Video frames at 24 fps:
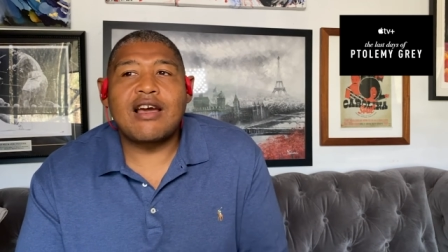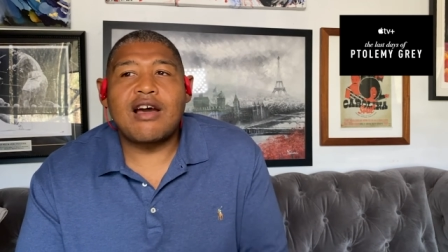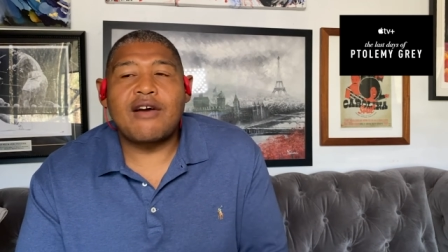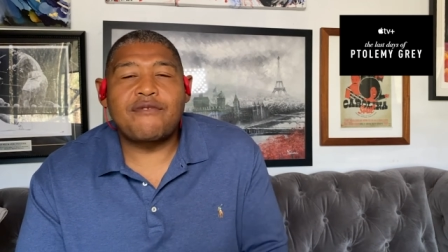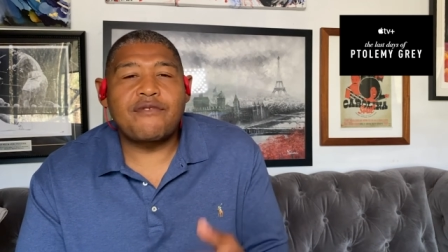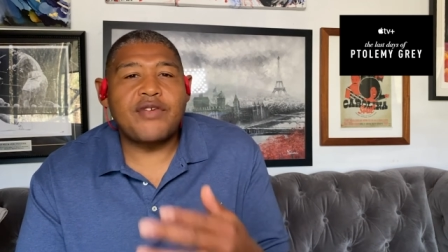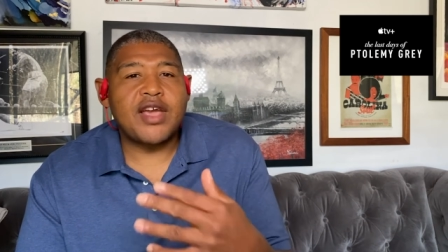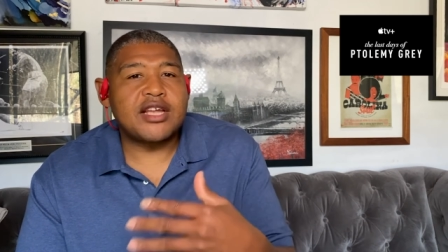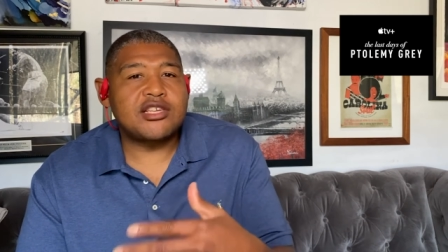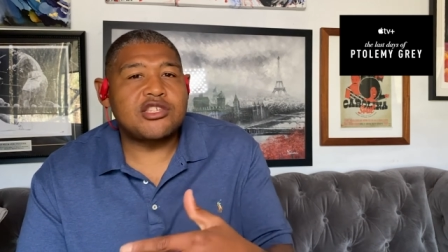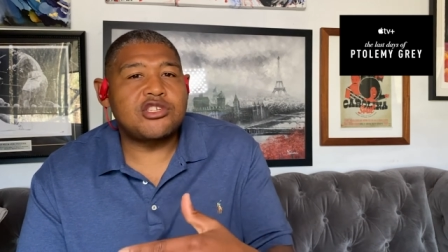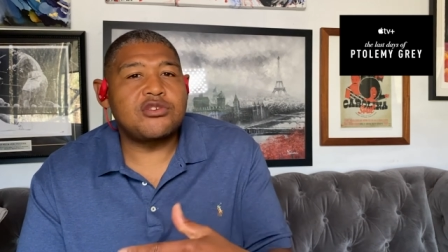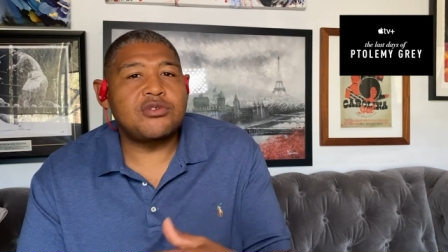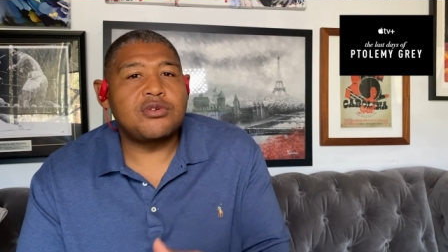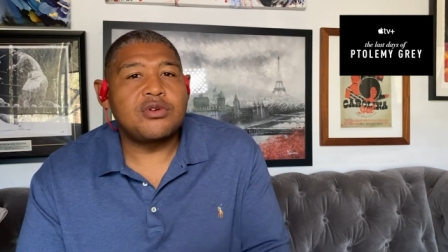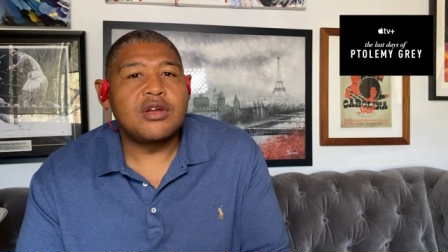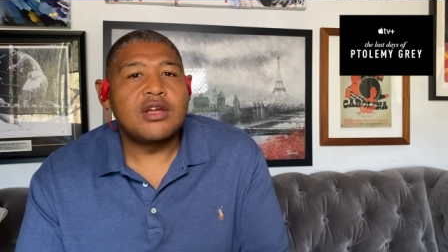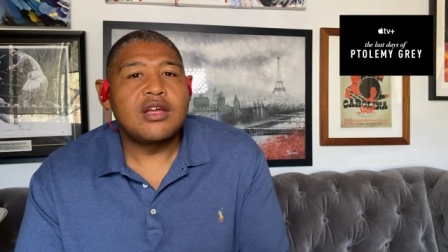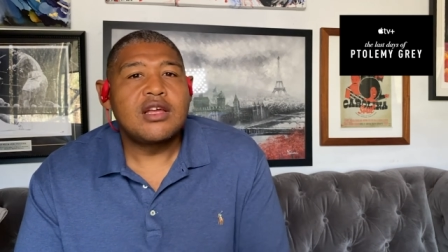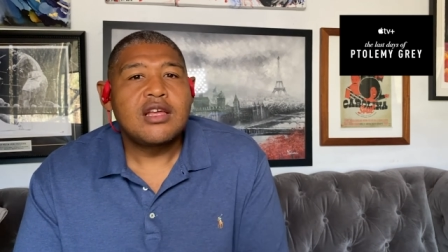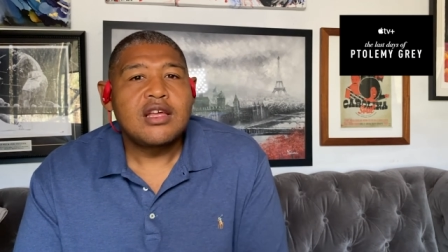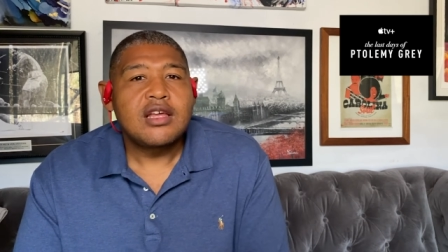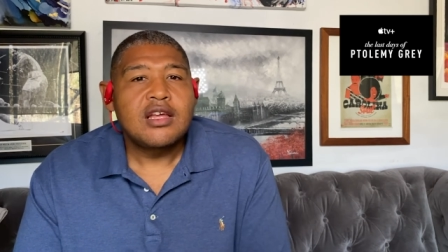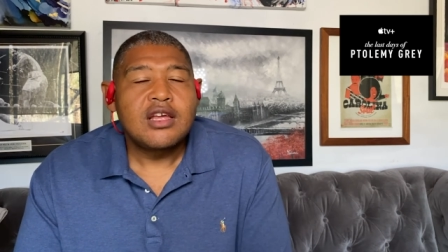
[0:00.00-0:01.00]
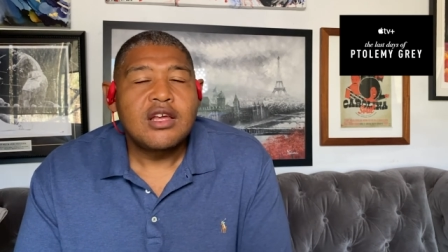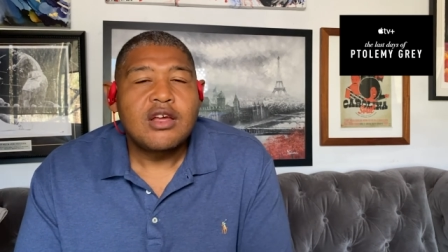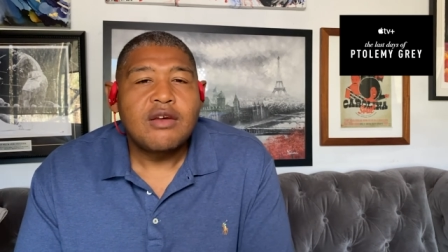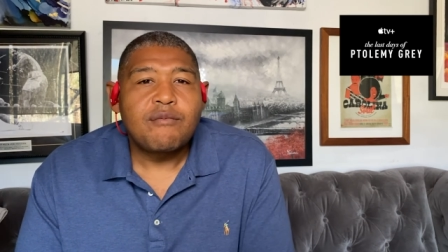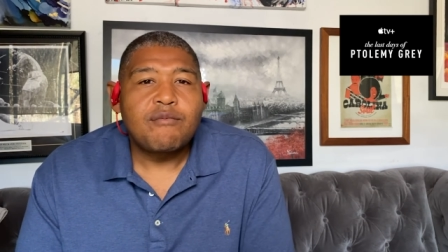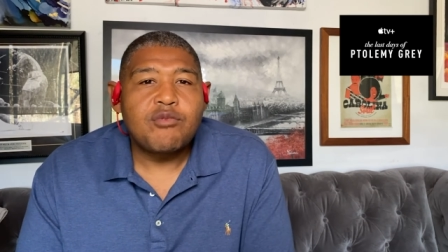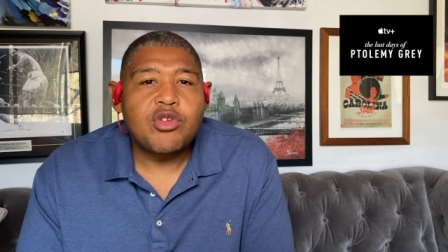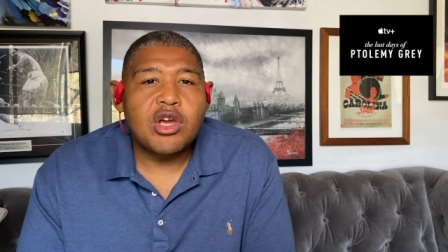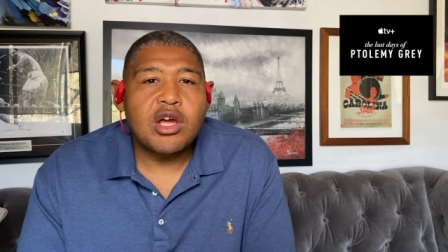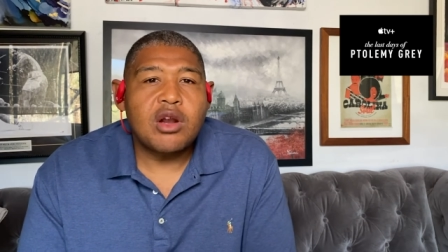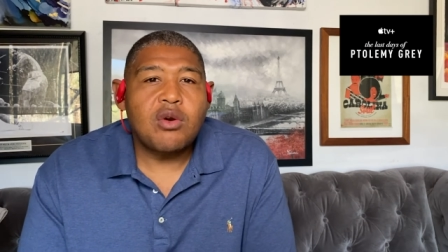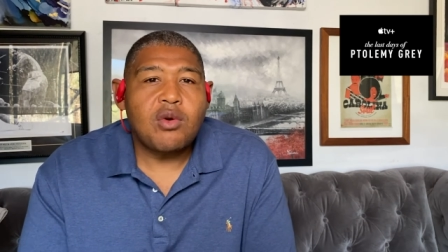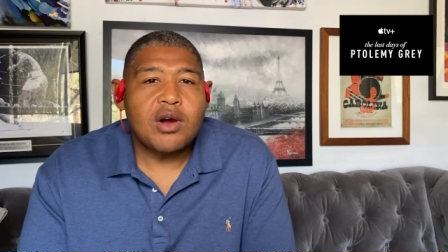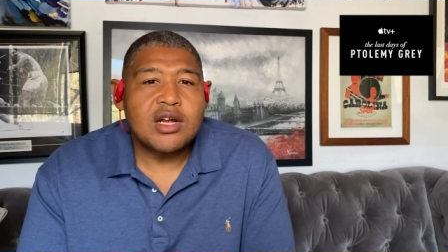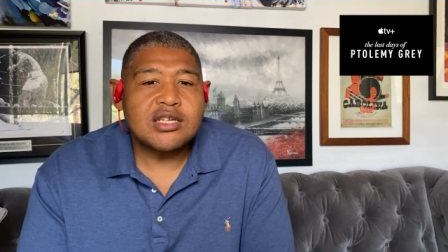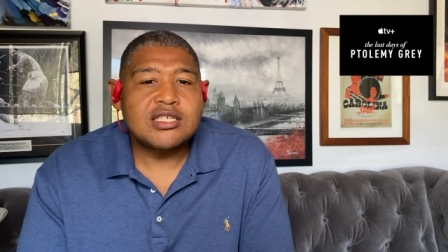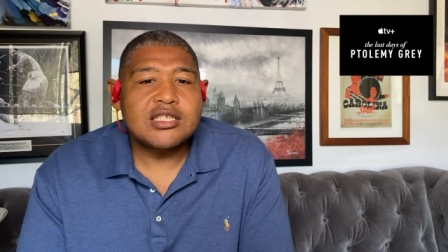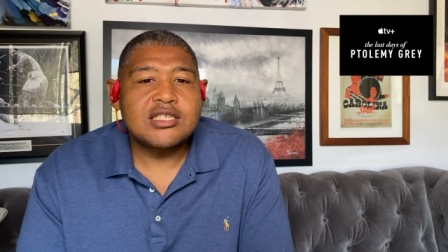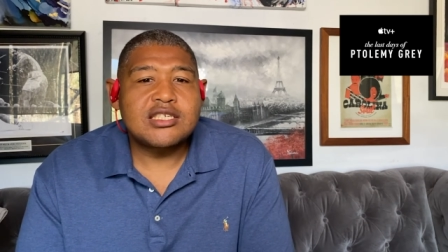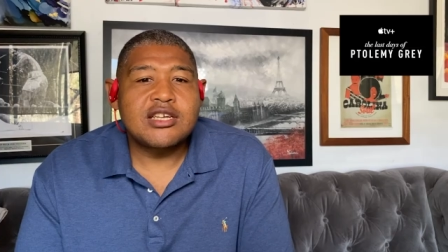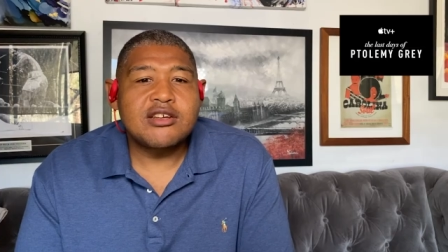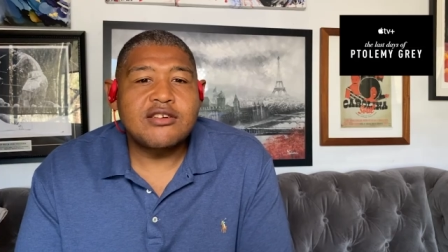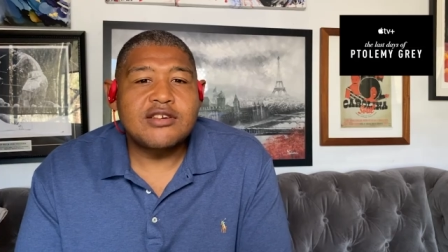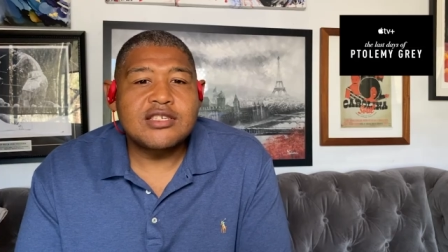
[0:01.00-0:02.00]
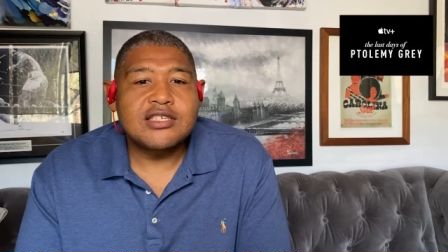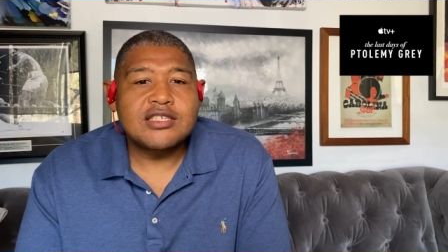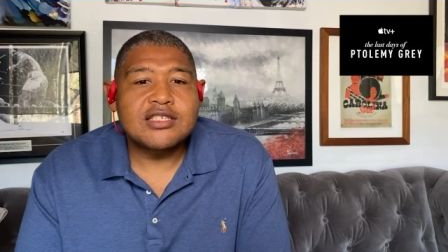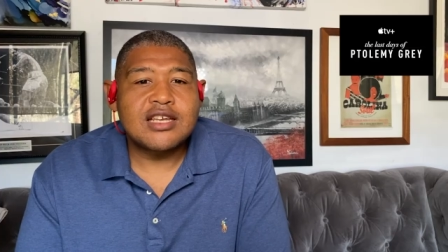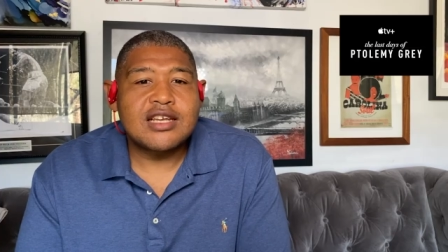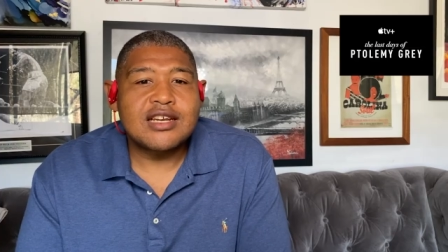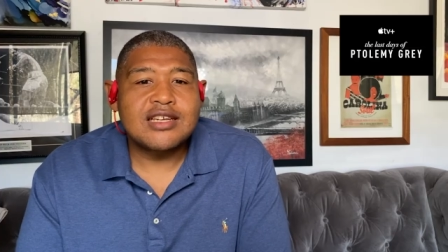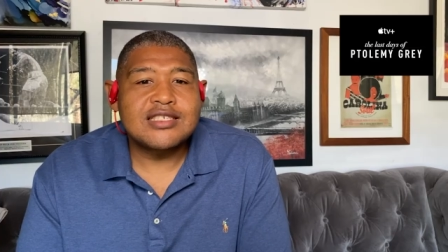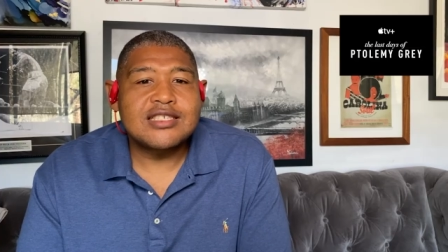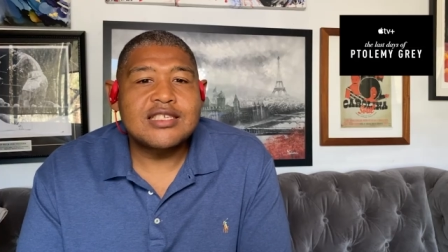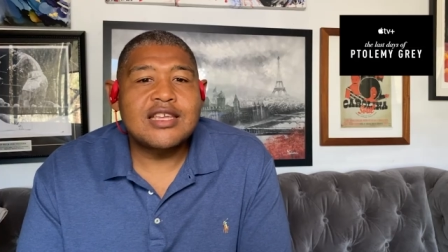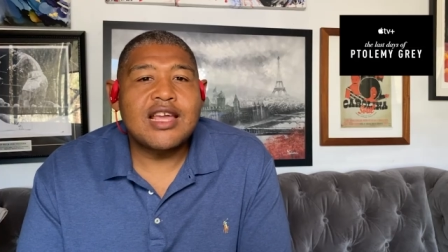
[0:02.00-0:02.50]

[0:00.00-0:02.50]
affect you. You're going to watch the series and it's going to